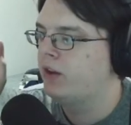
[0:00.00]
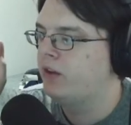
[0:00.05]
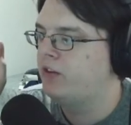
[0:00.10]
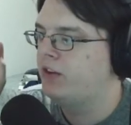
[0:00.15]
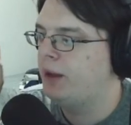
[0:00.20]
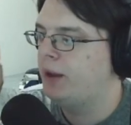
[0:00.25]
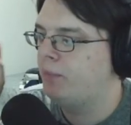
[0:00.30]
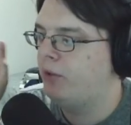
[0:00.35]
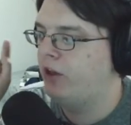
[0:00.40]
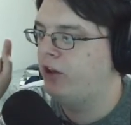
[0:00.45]

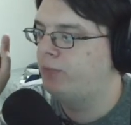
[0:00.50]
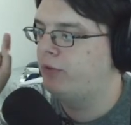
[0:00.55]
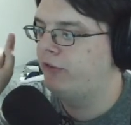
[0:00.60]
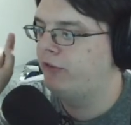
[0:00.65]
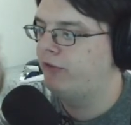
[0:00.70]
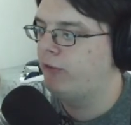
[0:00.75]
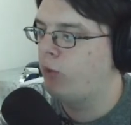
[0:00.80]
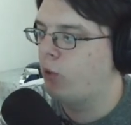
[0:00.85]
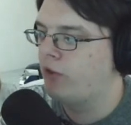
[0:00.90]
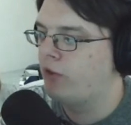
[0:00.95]
take place
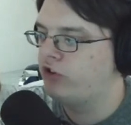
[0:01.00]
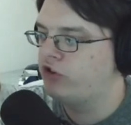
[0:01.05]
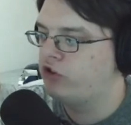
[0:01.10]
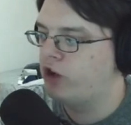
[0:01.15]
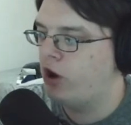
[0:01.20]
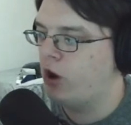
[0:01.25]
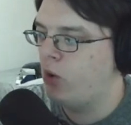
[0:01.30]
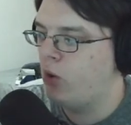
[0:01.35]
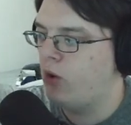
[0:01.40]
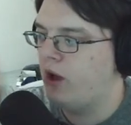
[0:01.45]
before the
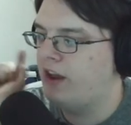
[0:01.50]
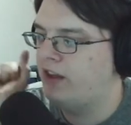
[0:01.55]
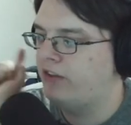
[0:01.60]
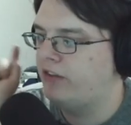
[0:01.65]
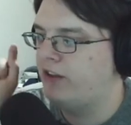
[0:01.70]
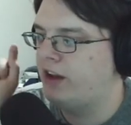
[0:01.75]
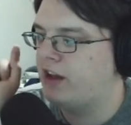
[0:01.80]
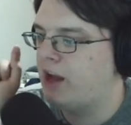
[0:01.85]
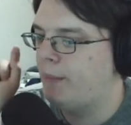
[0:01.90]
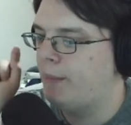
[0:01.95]
show and a
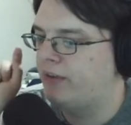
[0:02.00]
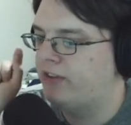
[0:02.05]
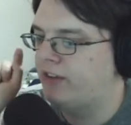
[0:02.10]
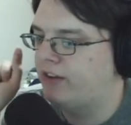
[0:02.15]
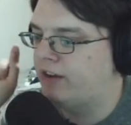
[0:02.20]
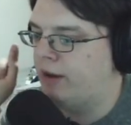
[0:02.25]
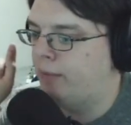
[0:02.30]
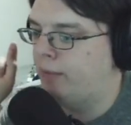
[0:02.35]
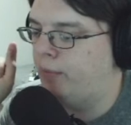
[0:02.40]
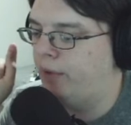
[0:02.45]
set of comics that
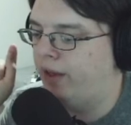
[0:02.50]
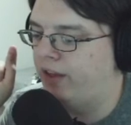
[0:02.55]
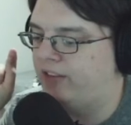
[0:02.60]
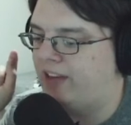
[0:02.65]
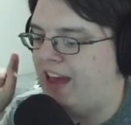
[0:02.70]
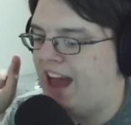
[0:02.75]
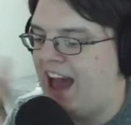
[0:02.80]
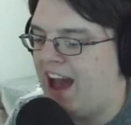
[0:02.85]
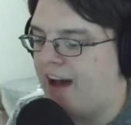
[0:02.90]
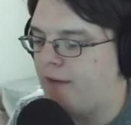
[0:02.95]
take place
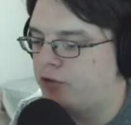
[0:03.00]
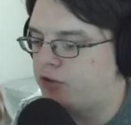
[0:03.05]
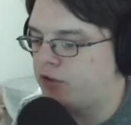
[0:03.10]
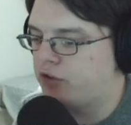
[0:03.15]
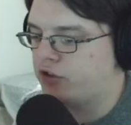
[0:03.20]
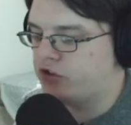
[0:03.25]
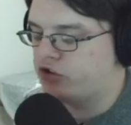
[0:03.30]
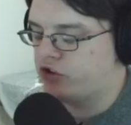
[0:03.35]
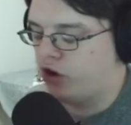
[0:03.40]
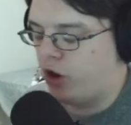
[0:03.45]
after
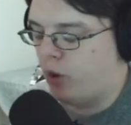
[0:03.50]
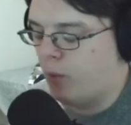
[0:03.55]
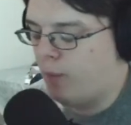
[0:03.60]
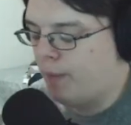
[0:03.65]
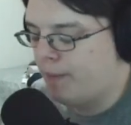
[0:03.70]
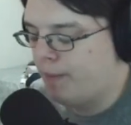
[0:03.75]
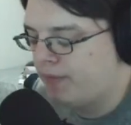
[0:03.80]
the show,